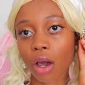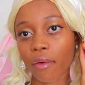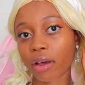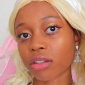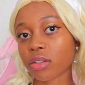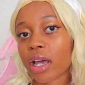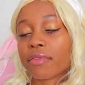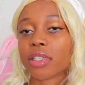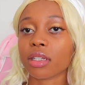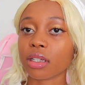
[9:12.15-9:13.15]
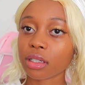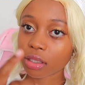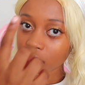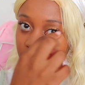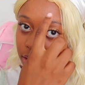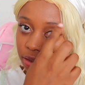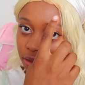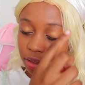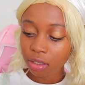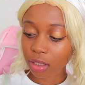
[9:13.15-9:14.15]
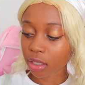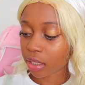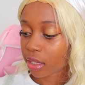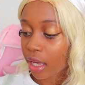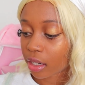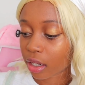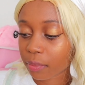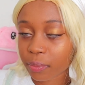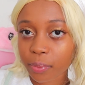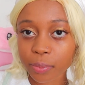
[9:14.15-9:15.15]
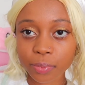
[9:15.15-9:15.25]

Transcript: Oh, I also have to clean that up.